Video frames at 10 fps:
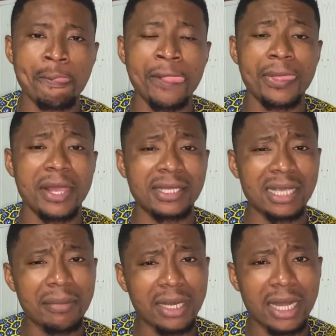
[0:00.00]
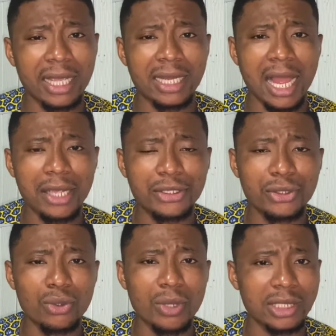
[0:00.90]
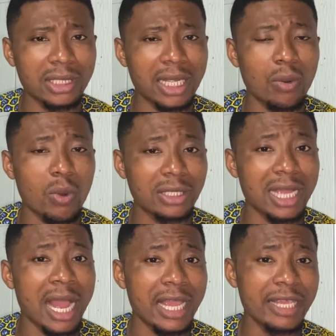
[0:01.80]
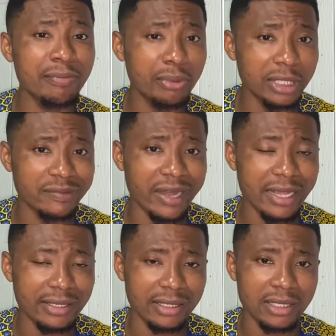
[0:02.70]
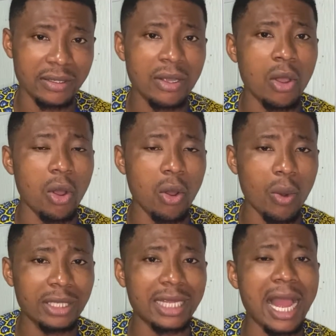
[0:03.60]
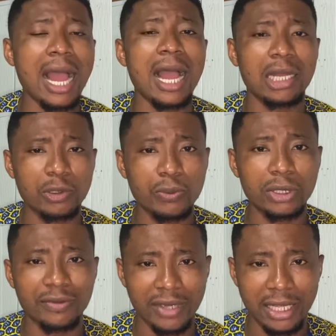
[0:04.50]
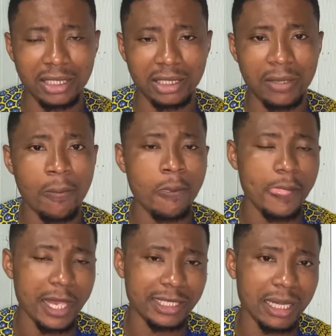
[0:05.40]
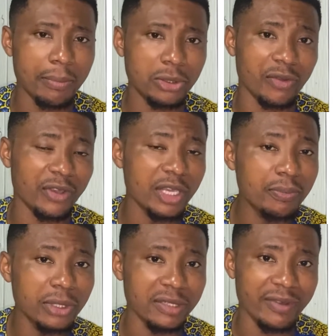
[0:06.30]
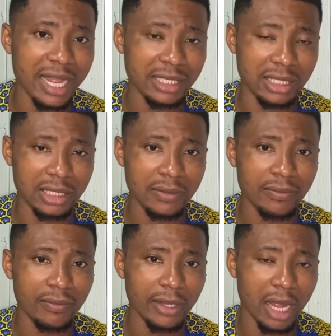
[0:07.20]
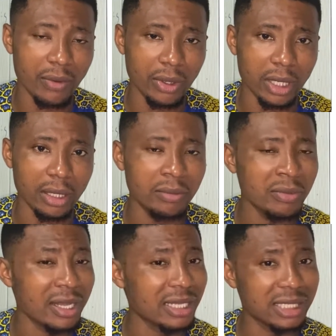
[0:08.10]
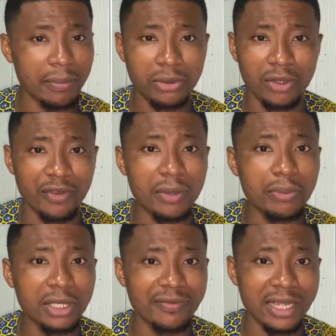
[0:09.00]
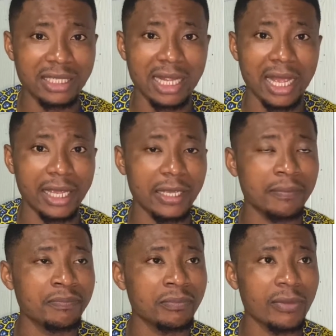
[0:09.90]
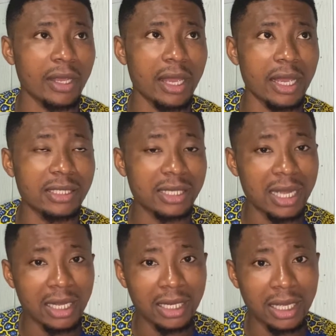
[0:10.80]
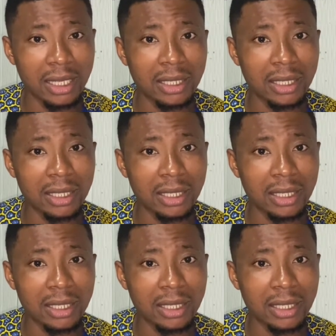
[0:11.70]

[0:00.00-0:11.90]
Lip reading: the examiner can ask you questions like what are input devices or what are output devices. Examples of input devices, are we okay? Examples of input device like scanner,